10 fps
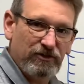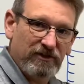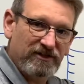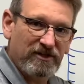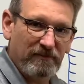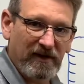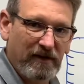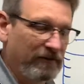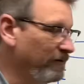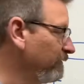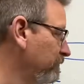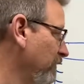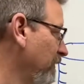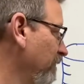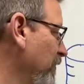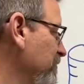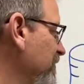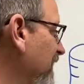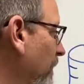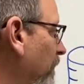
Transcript: You'll get some kind of conversion table.